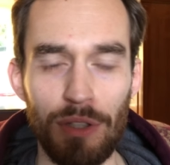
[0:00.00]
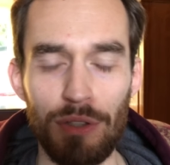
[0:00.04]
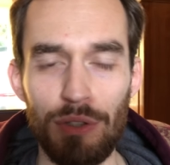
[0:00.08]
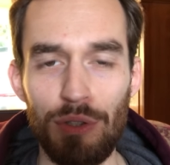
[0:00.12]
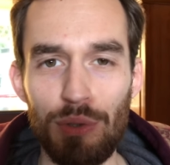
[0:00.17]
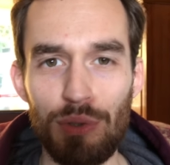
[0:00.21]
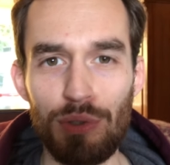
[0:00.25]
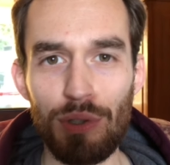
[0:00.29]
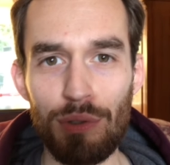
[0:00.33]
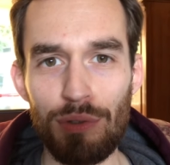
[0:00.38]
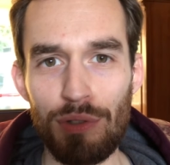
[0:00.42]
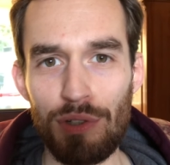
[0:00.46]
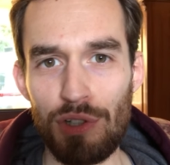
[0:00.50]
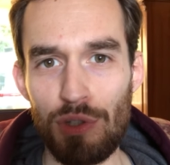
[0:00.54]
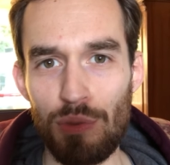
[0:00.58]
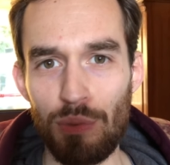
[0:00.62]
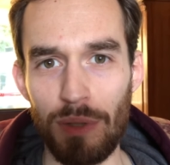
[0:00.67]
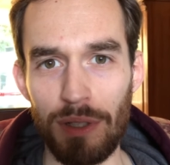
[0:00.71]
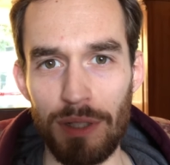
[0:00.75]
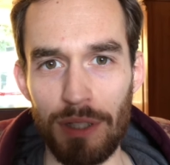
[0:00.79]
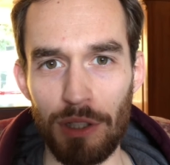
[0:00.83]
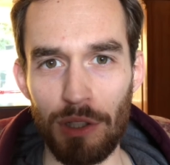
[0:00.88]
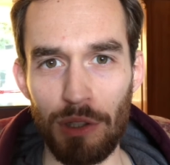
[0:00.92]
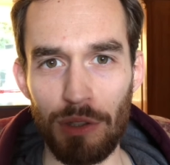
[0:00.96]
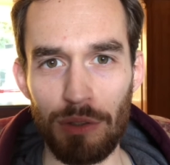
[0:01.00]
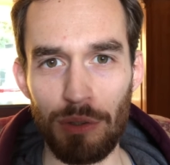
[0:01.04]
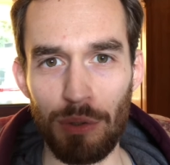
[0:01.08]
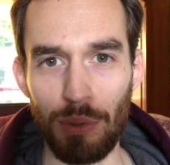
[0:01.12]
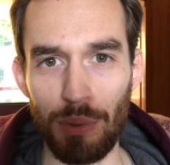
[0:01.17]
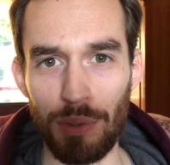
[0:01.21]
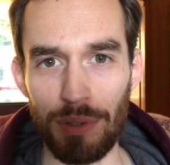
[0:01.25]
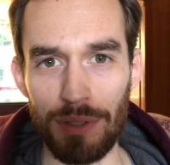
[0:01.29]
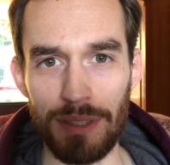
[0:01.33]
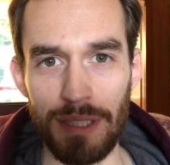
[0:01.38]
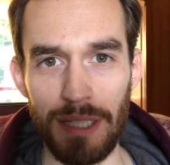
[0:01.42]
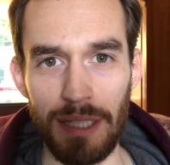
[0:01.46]
You don't just want to
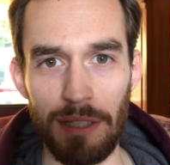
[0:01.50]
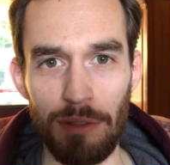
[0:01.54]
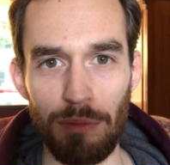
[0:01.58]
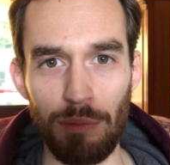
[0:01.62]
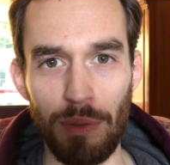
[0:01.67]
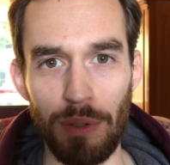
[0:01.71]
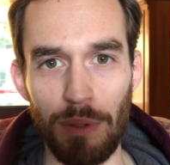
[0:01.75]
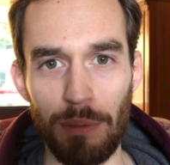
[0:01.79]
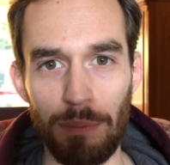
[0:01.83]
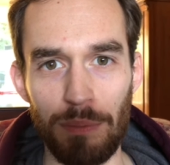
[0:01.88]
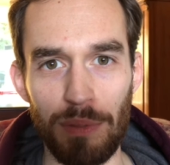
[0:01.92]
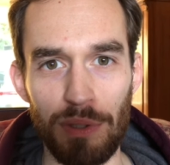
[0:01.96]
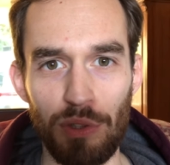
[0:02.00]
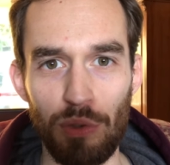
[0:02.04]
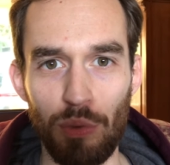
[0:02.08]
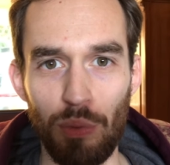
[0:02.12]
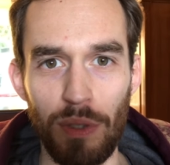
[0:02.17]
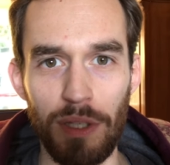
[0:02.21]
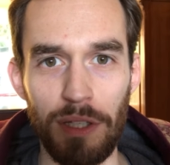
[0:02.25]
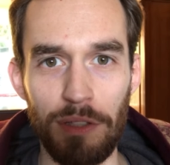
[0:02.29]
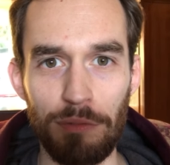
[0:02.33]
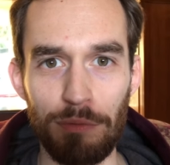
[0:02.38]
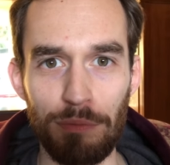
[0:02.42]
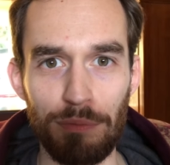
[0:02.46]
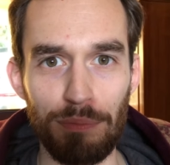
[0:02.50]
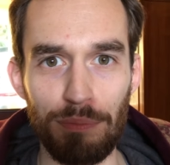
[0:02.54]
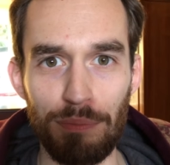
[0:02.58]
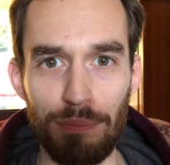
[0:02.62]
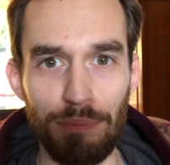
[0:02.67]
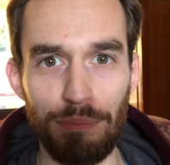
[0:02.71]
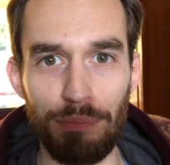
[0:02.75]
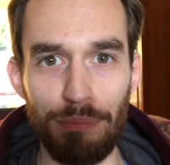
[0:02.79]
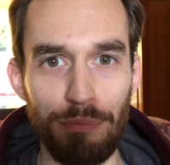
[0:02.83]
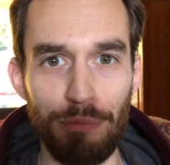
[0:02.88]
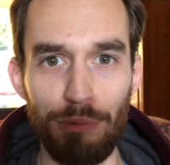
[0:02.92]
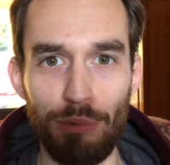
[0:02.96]
coordinate between
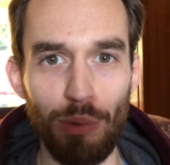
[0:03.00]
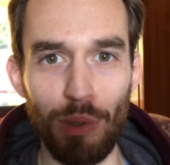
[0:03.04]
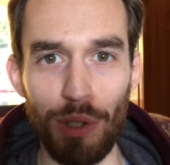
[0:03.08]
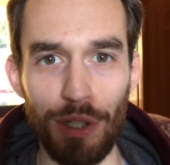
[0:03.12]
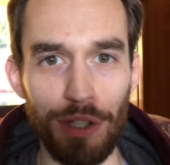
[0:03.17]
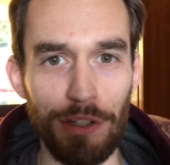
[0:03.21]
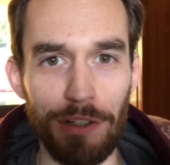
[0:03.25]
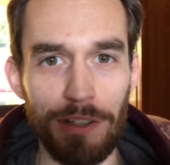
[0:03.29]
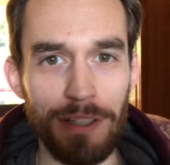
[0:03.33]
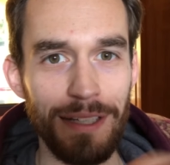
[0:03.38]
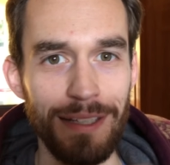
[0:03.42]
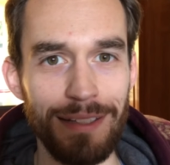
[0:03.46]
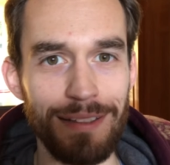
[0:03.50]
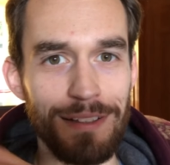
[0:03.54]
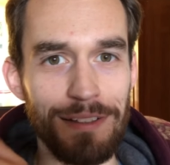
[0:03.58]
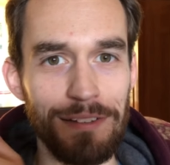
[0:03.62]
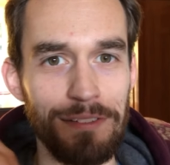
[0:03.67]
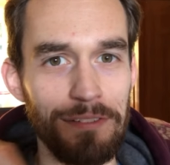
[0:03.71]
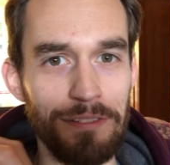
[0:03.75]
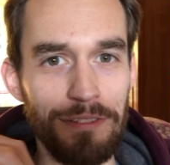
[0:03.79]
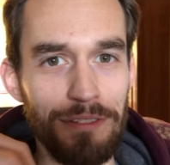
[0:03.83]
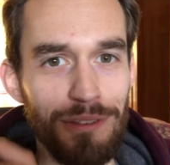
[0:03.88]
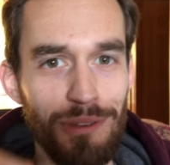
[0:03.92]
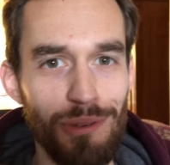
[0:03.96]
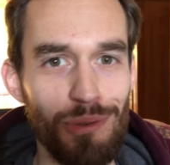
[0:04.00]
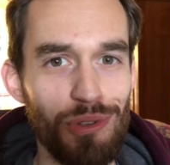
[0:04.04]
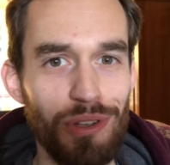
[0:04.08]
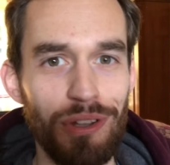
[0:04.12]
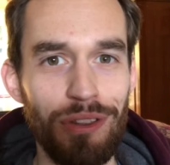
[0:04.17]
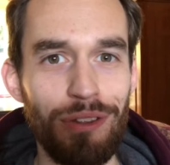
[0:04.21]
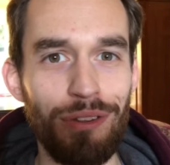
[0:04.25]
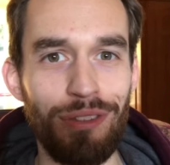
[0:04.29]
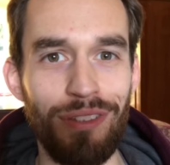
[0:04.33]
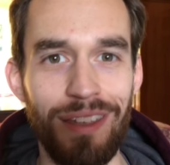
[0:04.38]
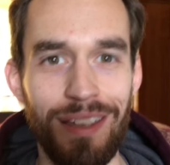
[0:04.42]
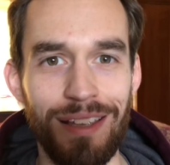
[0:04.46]
work and those
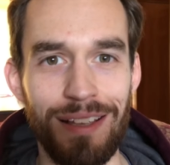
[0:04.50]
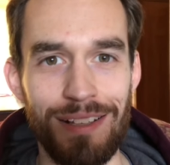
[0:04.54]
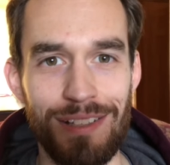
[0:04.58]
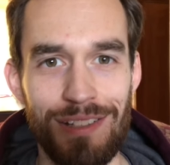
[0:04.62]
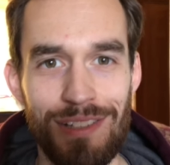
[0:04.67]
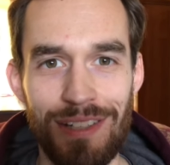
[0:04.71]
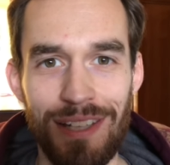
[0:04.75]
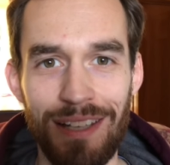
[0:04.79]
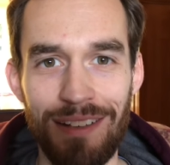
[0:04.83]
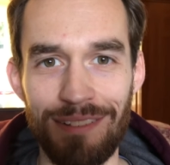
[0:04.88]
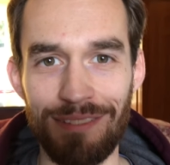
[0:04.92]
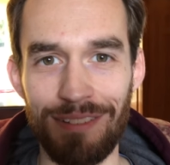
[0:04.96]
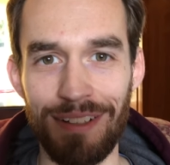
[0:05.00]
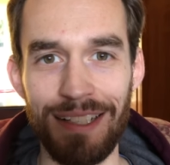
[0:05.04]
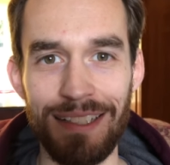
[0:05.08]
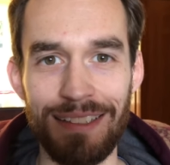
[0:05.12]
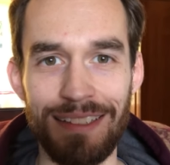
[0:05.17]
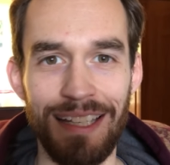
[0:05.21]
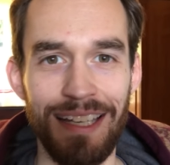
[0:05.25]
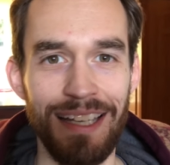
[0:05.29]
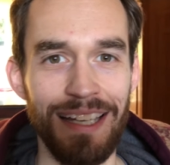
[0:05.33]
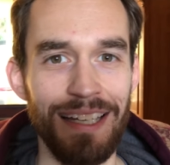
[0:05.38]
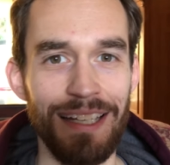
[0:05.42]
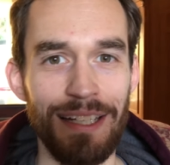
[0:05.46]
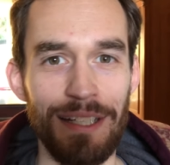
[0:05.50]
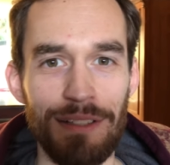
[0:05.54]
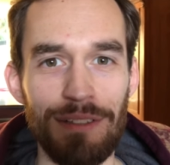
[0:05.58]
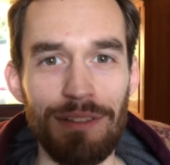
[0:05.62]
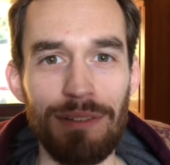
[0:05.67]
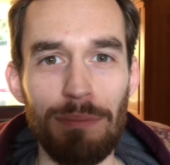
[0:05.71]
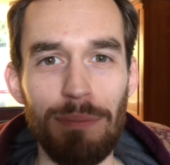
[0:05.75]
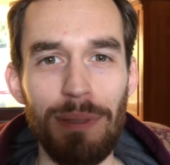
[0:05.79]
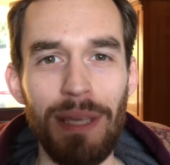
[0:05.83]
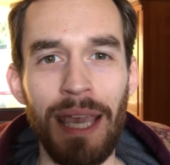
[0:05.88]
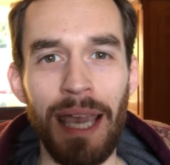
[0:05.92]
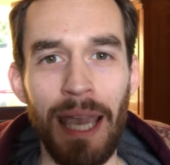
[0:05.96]
other things, right?
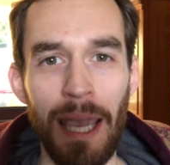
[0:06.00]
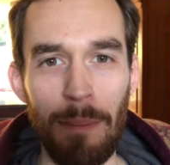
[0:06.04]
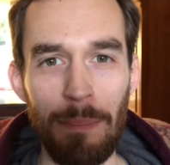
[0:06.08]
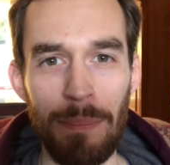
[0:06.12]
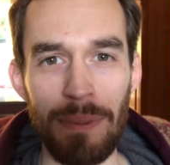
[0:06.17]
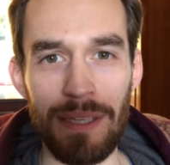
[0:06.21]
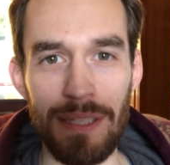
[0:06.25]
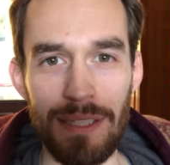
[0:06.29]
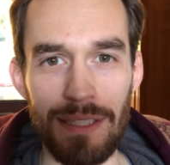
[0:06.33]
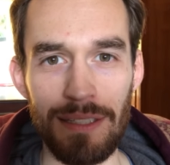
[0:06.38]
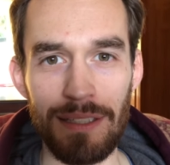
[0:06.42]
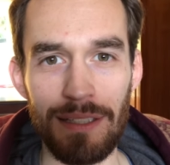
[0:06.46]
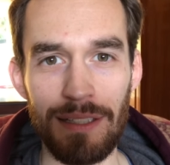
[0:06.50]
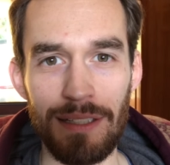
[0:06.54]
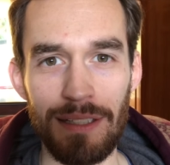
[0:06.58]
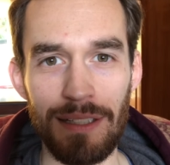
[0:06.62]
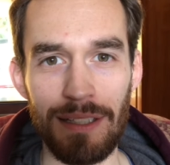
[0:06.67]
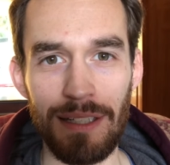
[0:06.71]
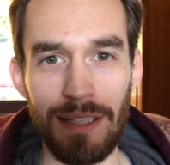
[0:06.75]
To be happy,